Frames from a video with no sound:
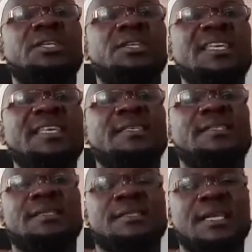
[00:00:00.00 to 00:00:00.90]
in
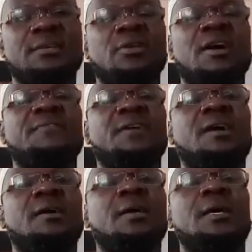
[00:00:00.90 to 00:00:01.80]
East and Central
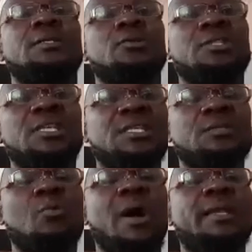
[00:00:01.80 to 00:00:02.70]
Africa. So this
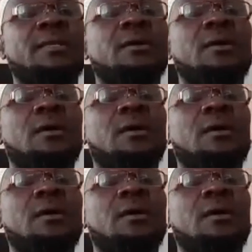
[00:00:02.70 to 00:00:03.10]
is one